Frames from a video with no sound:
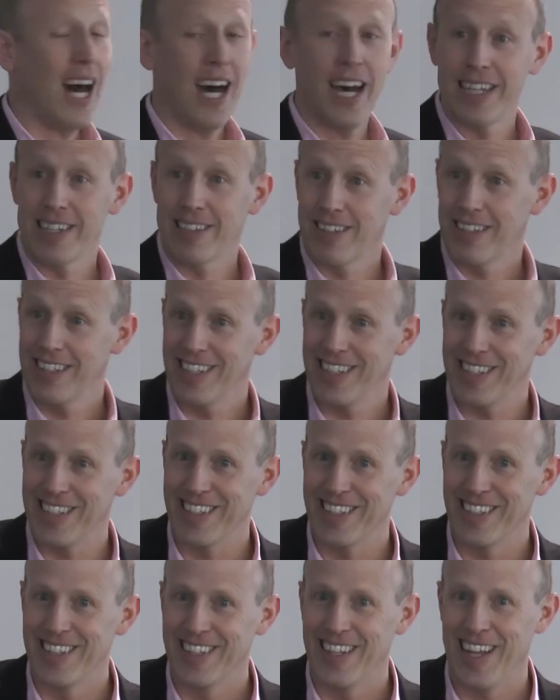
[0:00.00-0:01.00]

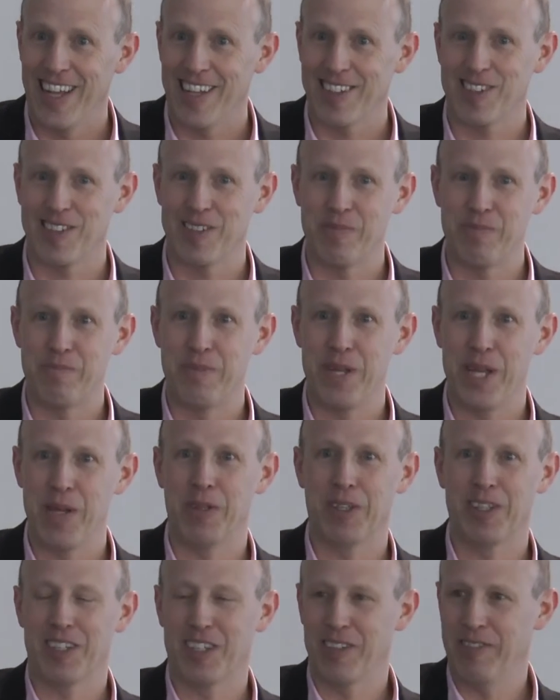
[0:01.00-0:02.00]
IT has to be
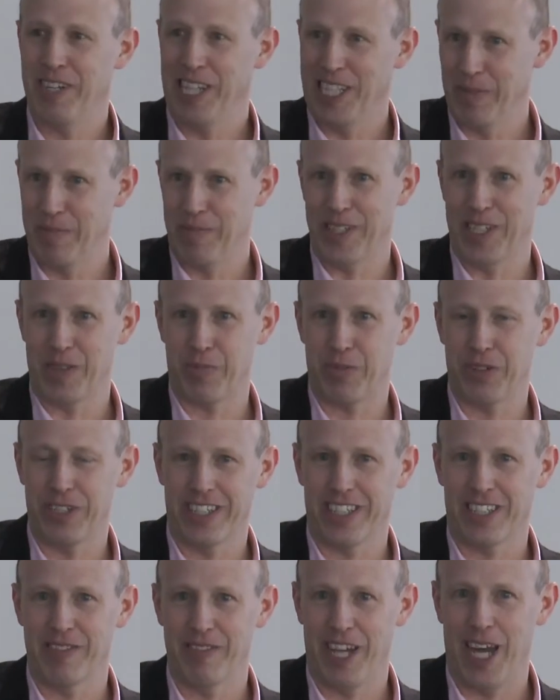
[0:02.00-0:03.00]
able to develop these
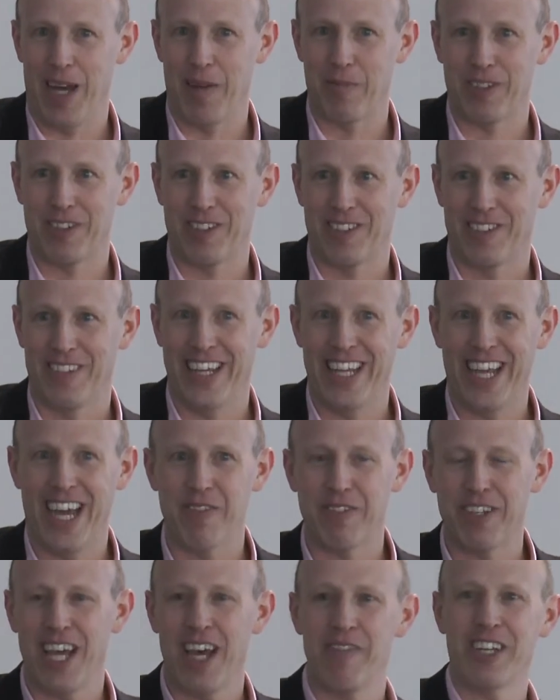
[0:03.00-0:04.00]
predictive apps. They
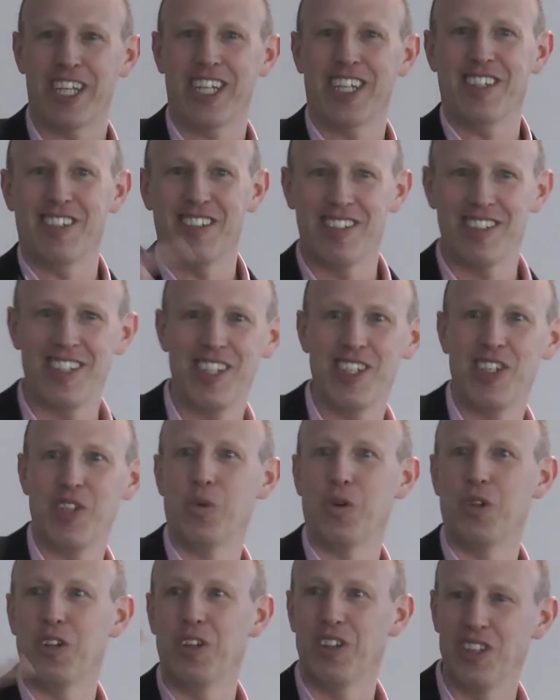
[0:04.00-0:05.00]
have to have a
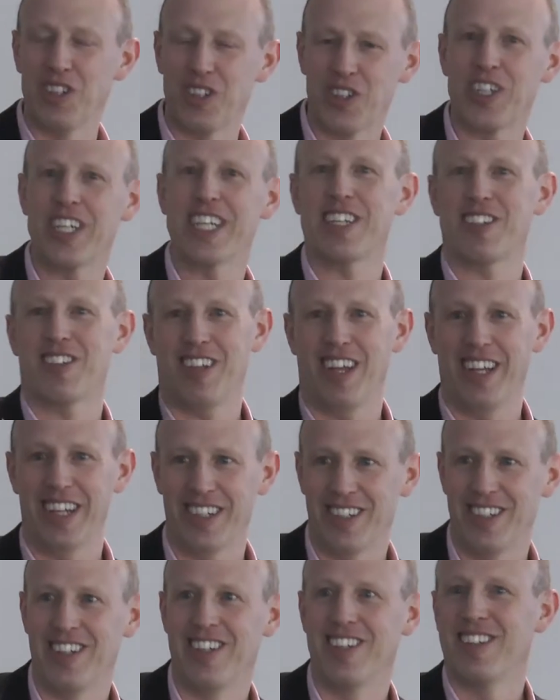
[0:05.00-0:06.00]
continual learning
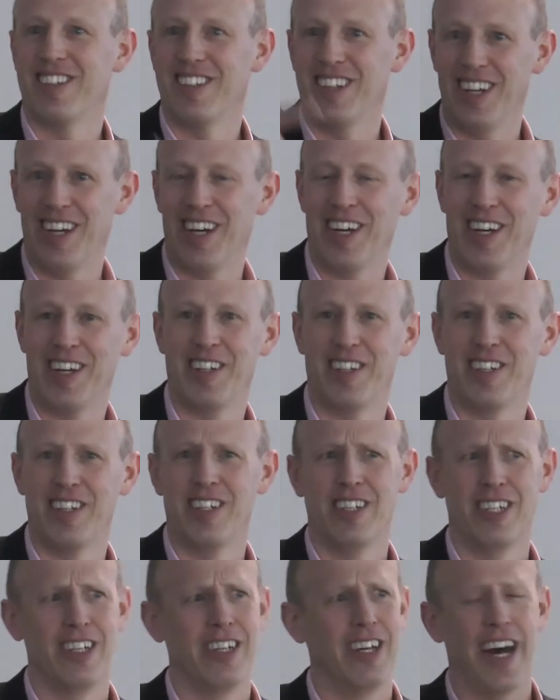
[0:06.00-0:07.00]
cycle.
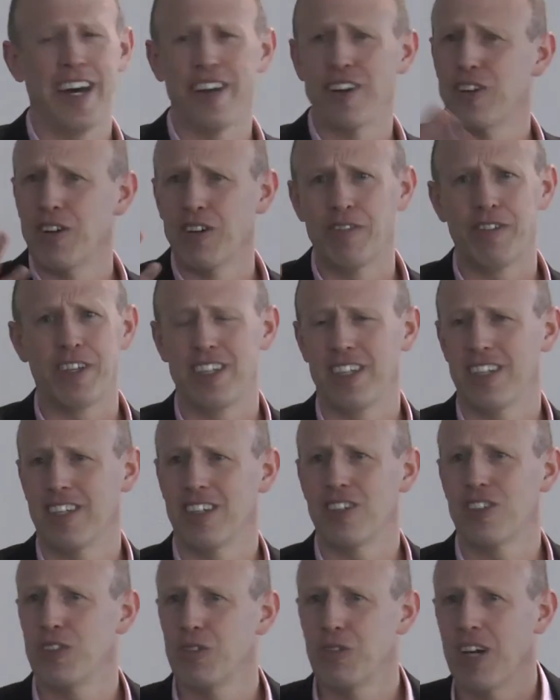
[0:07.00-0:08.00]
I don't know if they need a
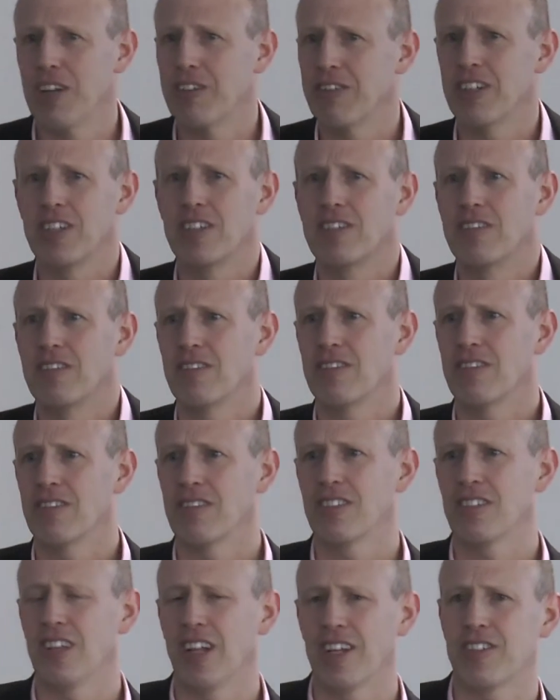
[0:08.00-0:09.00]
200
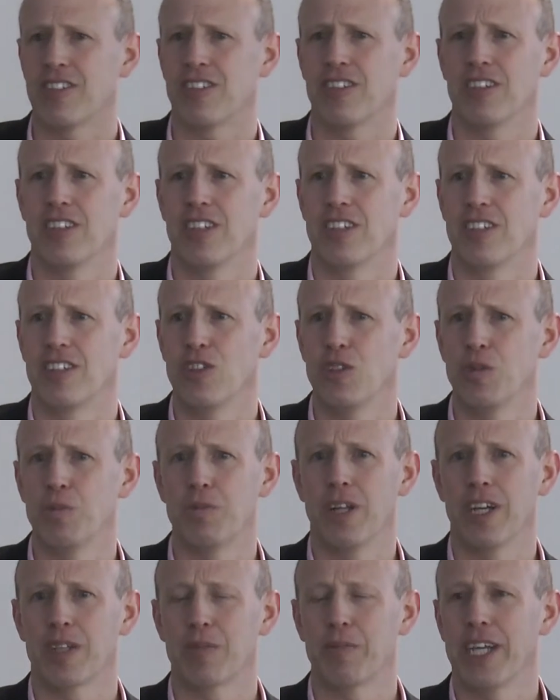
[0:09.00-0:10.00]
cluster Hadoop
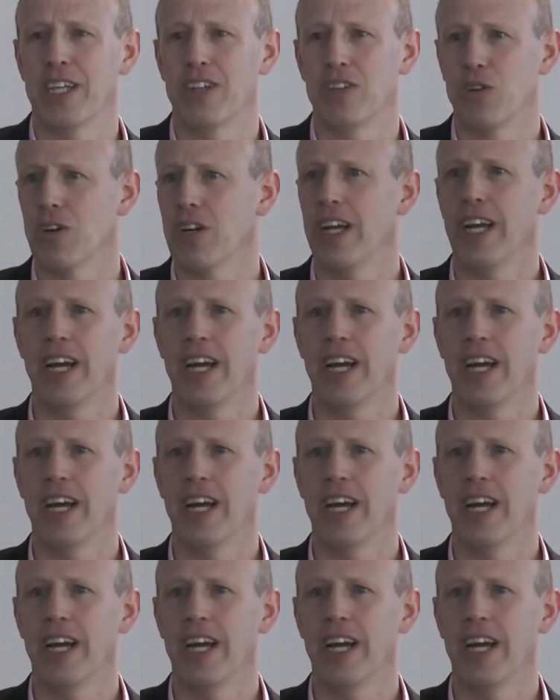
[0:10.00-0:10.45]
like Pandora